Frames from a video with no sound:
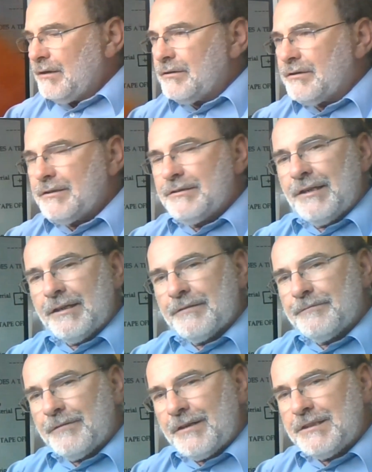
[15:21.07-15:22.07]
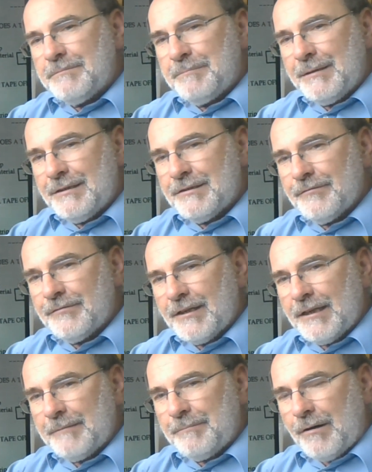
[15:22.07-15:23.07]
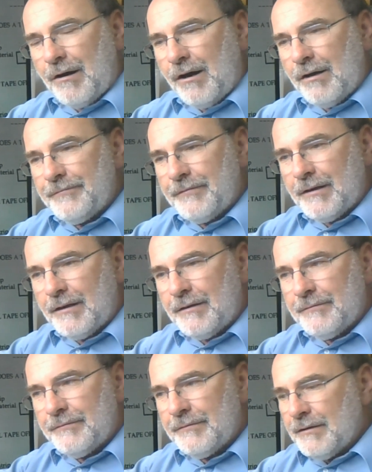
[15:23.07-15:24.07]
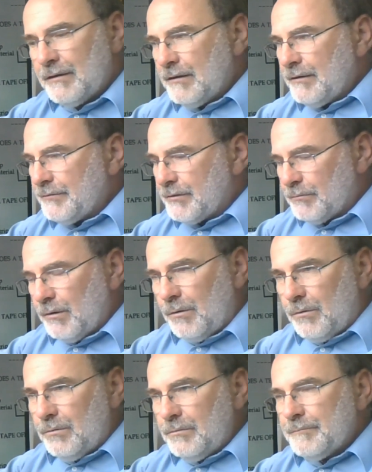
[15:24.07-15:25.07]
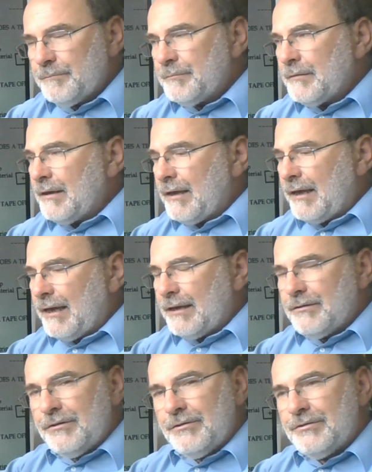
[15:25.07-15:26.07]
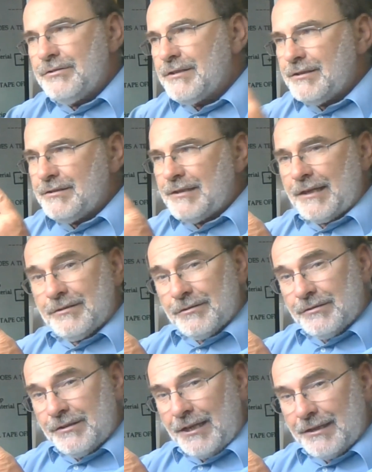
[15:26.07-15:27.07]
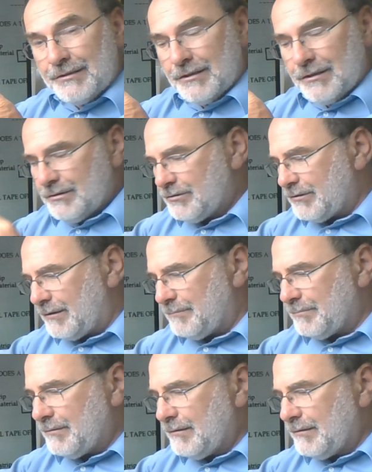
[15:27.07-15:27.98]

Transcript: You're going to take a fresh piece of tape off of the roll and use this as your test strip.